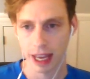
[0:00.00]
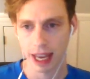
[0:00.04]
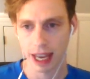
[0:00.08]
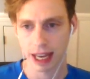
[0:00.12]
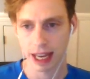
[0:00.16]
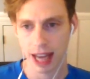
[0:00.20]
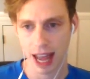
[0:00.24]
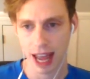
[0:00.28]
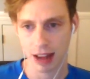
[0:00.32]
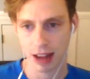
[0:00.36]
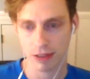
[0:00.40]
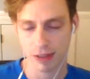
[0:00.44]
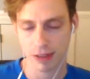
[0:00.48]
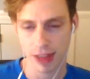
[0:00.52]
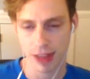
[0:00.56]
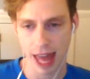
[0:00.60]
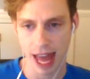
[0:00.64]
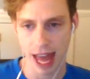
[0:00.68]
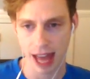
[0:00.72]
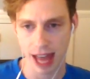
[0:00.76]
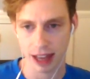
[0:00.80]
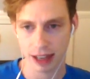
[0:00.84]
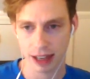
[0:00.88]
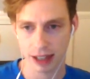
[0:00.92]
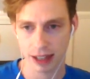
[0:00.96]
and have
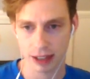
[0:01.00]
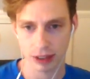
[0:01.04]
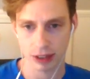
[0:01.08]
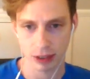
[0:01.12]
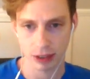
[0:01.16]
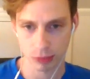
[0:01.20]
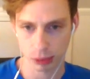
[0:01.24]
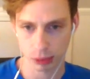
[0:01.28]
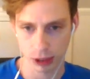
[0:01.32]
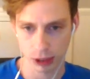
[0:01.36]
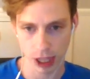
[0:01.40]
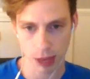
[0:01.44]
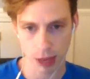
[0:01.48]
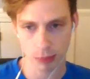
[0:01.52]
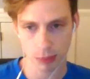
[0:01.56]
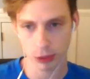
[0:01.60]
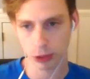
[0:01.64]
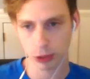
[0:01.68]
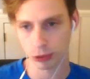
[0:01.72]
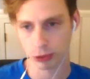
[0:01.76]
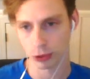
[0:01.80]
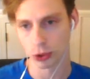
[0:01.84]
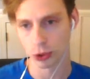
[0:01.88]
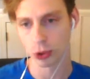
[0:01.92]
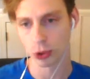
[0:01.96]
that
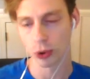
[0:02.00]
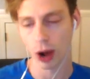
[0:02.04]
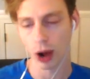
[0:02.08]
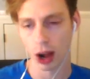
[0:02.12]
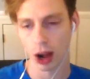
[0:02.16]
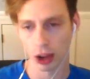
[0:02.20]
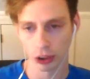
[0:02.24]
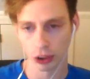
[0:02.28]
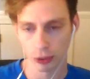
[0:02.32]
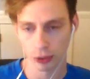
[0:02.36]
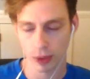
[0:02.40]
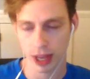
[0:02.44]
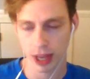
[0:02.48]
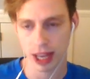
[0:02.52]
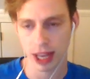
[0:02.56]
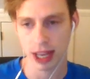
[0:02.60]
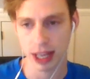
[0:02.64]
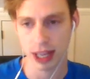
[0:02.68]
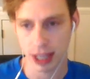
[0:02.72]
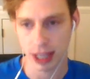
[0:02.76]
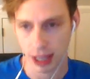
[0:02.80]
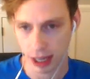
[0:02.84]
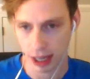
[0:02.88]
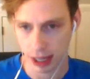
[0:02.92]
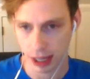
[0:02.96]
plumbed through all the
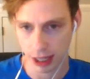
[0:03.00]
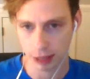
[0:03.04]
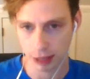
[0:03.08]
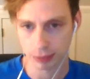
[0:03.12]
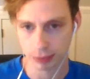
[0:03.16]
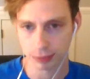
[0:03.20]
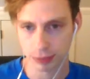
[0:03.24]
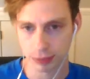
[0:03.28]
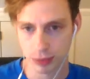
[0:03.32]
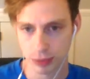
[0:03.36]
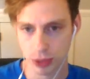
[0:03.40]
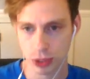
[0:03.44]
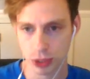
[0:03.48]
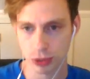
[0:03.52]
way um,